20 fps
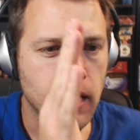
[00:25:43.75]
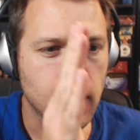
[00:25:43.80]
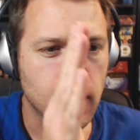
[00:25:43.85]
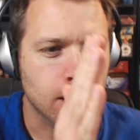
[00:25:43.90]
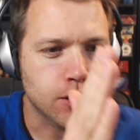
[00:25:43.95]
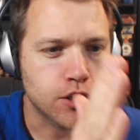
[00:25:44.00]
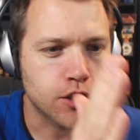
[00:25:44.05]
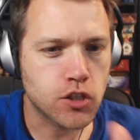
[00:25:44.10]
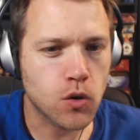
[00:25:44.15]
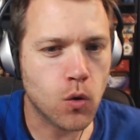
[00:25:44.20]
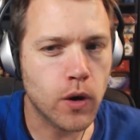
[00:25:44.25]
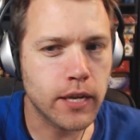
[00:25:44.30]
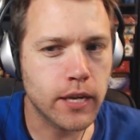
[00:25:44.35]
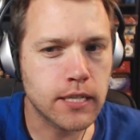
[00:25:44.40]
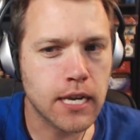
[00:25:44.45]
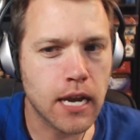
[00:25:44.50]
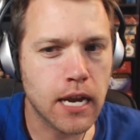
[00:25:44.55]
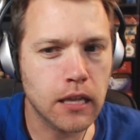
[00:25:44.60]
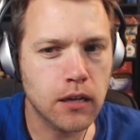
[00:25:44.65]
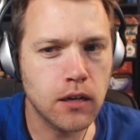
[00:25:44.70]
a
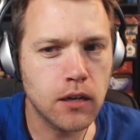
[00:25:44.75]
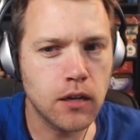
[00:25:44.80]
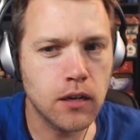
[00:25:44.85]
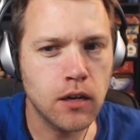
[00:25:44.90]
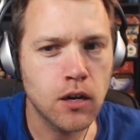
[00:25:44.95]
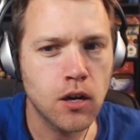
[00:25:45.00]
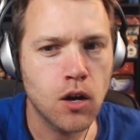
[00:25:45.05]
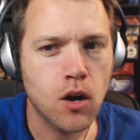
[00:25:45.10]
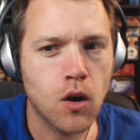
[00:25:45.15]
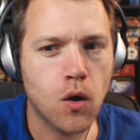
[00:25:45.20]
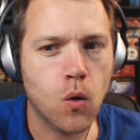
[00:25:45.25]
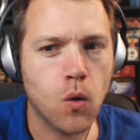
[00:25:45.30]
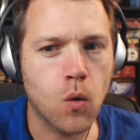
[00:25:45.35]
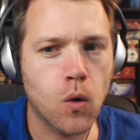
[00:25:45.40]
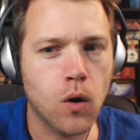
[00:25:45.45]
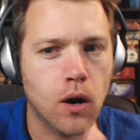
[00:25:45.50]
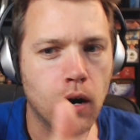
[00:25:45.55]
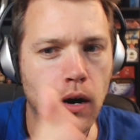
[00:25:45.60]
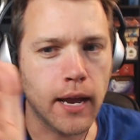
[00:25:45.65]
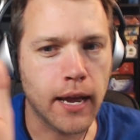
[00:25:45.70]
storyteller
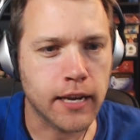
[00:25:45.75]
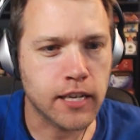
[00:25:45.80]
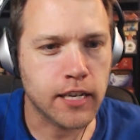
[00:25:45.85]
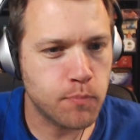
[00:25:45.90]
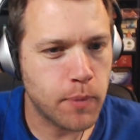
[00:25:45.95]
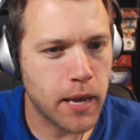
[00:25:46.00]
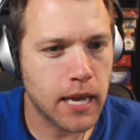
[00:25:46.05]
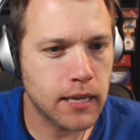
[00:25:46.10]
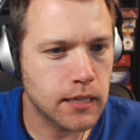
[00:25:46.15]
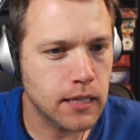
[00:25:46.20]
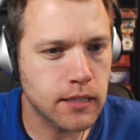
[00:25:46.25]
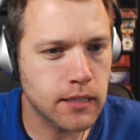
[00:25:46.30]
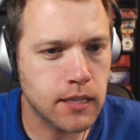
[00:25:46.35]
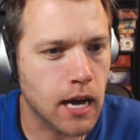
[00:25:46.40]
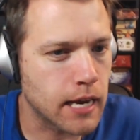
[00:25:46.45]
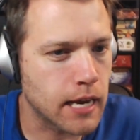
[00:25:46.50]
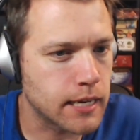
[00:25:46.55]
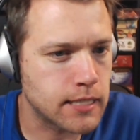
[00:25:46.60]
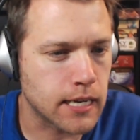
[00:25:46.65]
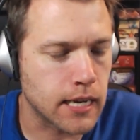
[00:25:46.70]
or
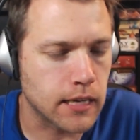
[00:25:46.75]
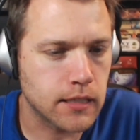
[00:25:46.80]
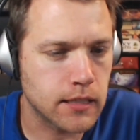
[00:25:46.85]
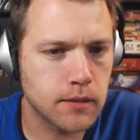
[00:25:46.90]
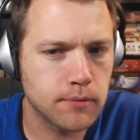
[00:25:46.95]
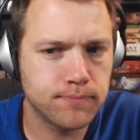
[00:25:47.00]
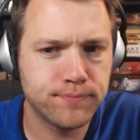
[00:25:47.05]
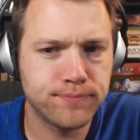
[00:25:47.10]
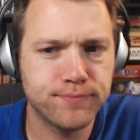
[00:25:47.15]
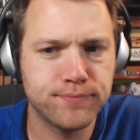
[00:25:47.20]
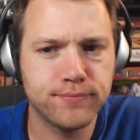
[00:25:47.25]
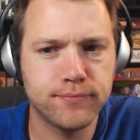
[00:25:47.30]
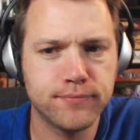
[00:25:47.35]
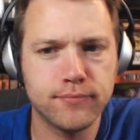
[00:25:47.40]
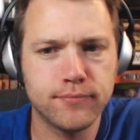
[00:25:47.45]
expanded content?